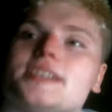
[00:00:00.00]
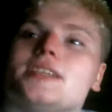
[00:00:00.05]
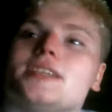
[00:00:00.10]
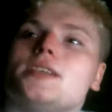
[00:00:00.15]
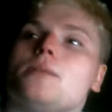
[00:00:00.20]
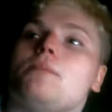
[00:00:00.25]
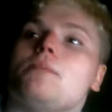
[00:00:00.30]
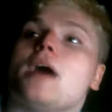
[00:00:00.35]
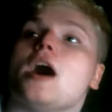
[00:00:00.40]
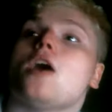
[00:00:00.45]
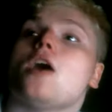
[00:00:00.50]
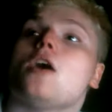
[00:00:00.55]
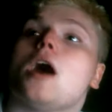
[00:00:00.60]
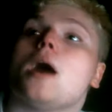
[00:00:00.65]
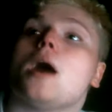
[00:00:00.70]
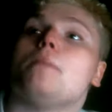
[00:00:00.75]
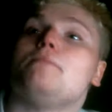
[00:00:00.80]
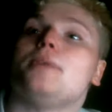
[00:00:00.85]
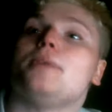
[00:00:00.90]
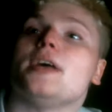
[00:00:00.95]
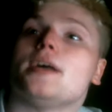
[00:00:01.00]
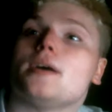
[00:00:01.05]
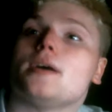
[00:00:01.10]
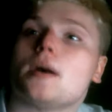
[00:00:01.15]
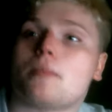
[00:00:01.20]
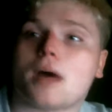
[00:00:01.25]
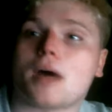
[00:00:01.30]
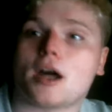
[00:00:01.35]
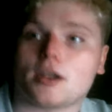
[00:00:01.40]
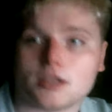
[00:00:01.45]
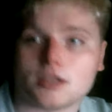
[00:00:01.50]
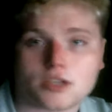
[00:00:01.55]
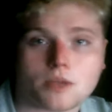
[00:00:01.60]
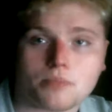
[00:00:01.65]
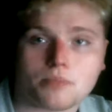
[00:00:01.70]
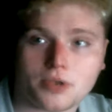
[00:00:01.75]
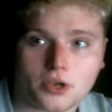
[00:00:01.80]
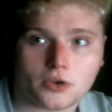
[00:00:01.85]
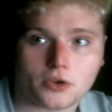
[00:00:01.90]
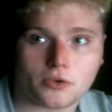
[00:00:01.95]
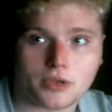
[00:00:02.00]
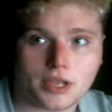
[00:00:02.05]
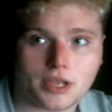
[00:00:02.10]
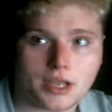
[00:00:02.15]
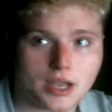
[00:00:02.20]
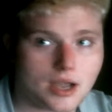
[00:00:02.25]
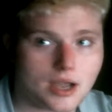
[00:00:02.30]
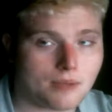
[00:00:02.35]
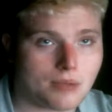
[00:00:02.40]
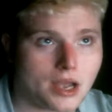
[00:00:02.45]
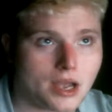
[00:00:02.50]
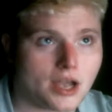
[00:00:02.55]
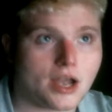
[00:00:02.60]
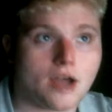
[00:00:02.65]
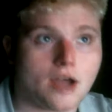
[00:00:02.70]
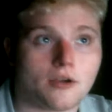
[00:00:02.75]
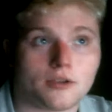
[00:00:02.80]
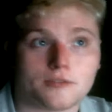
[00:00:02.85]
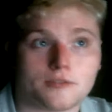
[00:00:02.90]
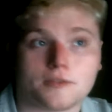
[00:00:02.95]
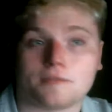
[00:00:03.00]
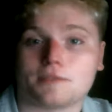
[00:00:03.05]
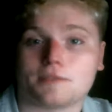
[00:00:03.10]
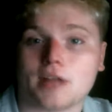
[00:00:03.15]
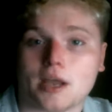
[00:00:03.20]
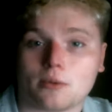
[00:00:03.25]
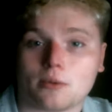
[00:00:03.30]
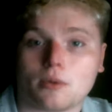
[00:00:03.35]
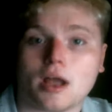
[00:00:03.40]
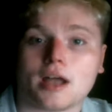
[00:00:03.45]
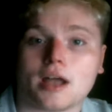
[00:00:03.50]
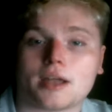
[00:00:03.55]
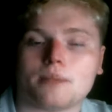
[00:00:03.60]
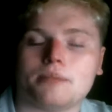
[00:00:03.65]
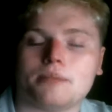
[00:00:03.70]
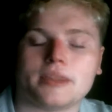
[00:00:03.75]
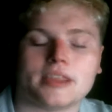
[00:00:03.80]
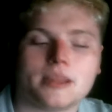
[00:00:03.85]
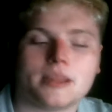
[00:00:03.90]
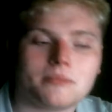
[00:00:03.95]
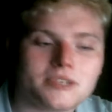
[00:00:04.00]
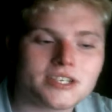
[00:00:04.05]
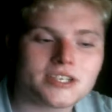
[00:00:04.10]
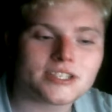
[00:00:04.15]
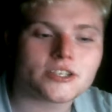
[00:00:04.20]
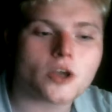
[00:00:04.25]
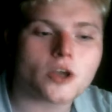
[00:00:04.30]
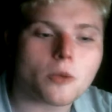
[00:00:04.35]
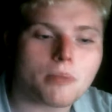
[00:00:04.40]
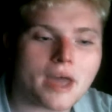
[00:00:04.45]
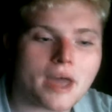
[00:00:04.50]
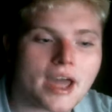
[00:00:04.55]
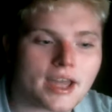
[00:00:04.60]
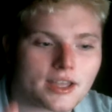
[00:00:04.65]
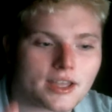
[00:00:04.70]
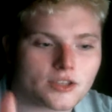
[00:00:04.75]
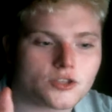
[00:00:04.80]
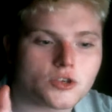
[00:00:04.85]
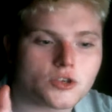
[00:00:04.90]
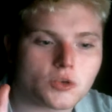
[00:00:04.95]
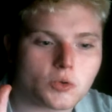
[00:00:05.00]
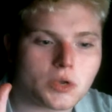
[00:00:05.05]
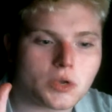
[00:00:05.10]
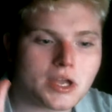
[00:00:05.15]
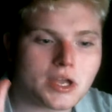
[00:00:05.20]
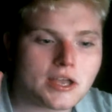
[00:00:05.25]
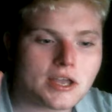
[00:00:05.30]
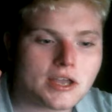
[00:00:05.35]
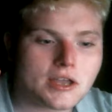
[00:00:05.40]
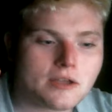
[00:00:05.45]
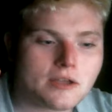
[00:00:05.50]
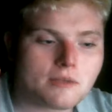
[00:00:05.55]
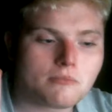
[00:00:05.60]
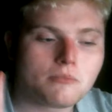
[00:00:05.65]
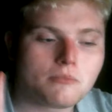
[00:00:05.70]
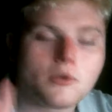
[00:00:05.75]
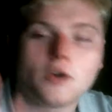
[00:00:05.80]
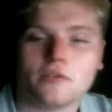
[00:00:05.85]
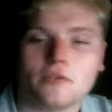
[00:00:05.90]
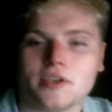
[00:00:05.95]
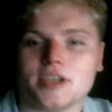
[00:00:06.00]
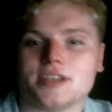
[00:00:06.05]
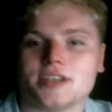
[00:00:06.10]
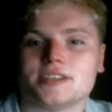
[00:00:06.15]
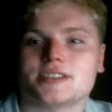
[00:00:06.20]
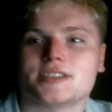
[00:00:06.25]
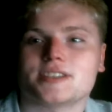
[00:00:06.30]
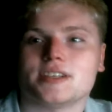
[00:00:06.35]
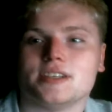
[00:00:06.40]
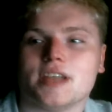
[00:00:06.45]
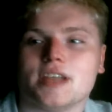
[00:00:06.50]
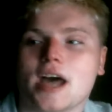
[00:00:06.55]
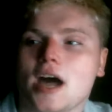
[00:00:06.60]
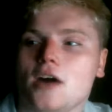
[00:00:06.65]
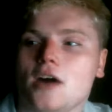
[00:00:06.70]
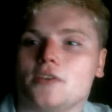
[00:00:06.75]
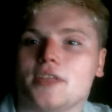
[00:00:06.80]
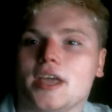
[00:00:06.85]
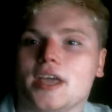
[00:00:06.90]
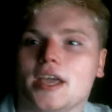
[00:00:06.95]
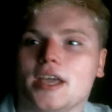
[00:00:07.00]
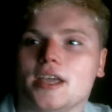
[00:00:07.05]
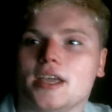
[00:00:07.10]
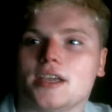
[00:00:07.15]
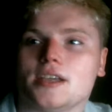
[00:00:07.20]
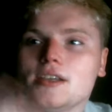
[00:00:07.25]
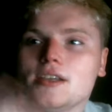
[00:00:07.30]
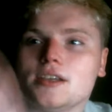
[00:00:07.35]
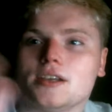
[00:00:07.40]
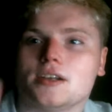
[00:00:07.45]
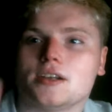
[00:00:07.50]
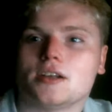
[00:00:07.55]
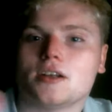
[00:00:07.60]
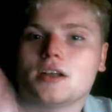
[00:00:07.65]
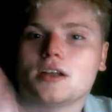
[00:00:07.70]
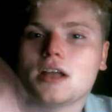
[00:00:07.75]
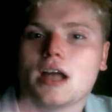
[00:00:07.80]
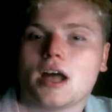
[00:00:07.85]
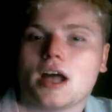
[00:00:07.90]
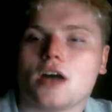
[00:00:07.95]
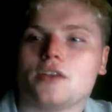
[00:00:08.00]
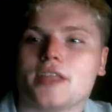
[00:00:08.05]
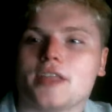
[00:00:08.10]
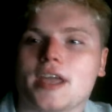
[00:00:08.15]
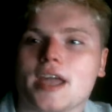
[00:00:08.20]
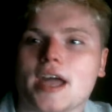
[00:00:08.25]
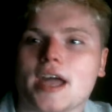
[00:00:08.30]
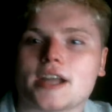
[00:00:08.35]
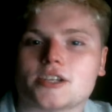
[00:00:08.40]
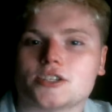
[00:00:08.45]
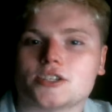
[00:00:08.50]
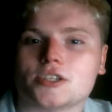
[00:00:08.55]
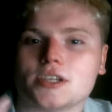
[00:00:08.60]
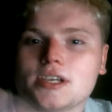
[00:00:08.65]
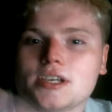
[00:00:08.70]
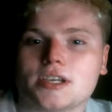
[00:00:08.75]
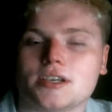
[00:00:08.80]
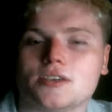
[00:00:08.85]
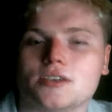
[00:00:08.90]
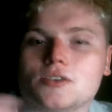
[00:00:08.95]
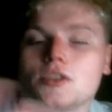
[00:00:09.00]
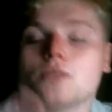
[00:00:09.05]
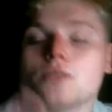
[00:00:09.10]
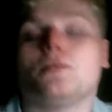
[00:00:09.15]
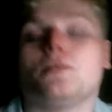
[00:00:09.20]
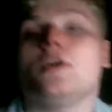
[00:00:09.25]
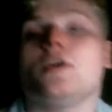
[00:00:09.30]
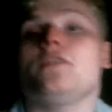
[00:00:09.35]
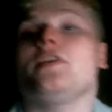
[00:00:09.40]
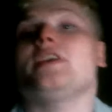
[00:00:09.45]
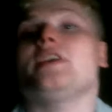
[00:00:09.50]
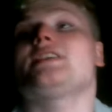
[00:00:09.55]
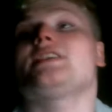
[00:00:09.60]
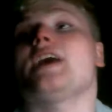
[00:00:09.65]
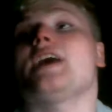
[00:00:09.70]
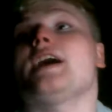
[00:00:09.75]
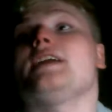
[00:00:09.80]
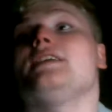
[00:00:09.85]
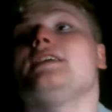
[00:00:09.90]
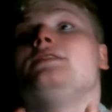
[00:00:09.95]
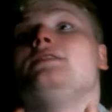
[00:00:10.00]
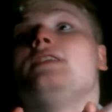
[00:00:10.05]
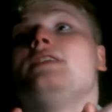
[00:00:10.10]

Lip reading: is a bit about computing, about how to fly a rocket, but let me just go back to movies and how they actually, movies that